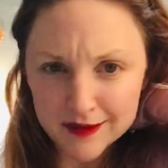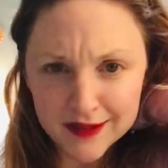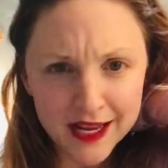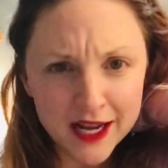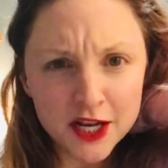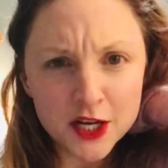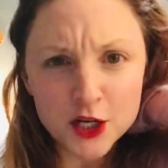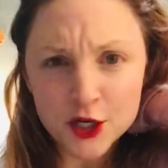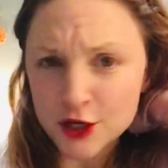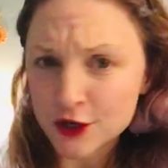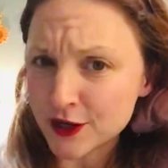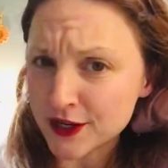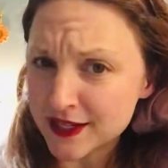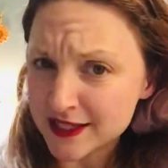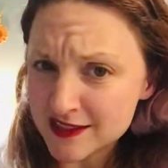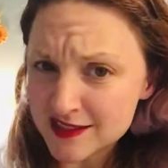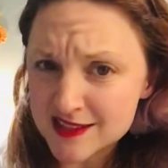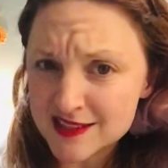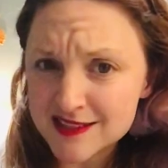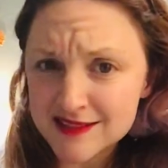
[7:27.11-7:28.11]
Getting
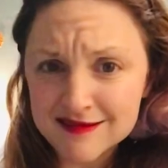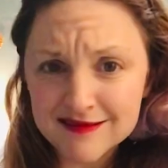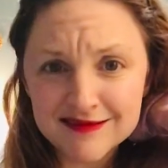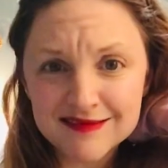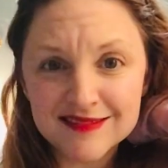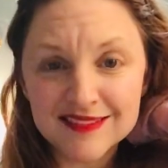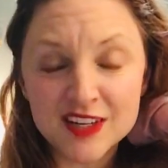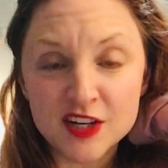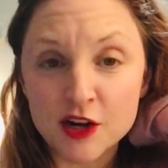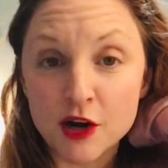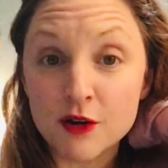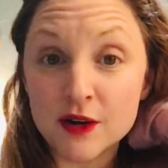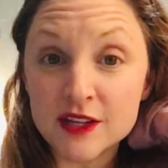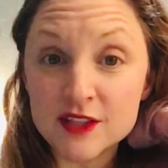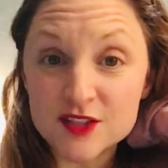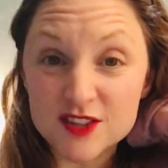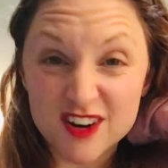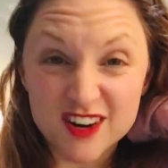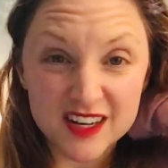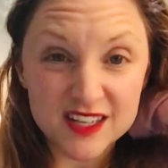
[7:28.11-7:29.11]
curious, and
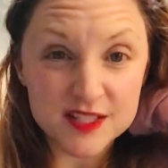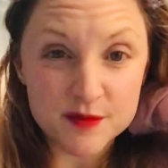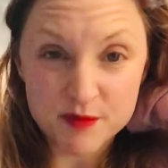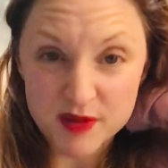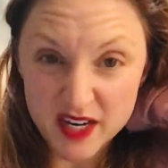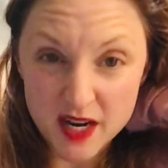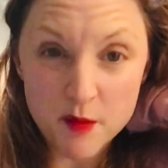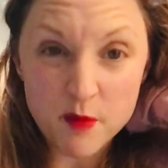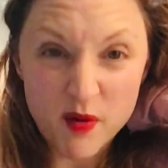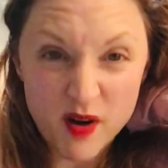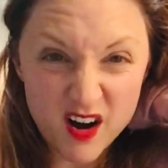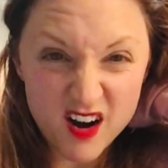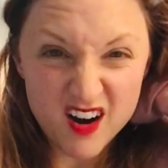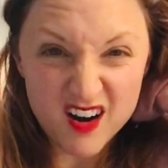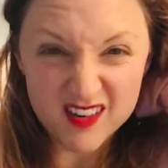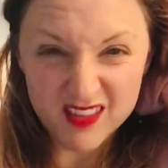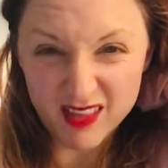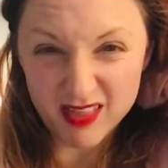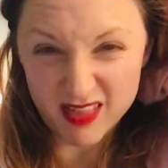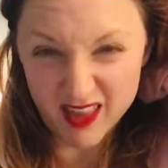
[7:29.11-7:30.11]
starting to pick
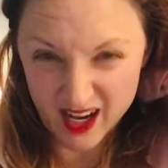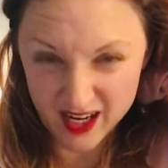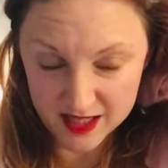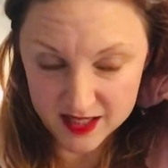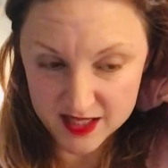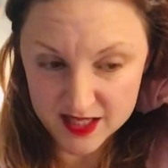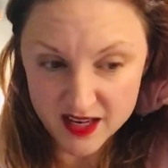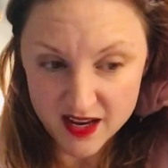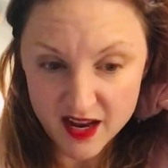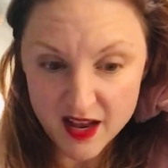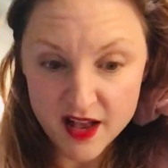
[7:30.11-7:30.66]
apart the things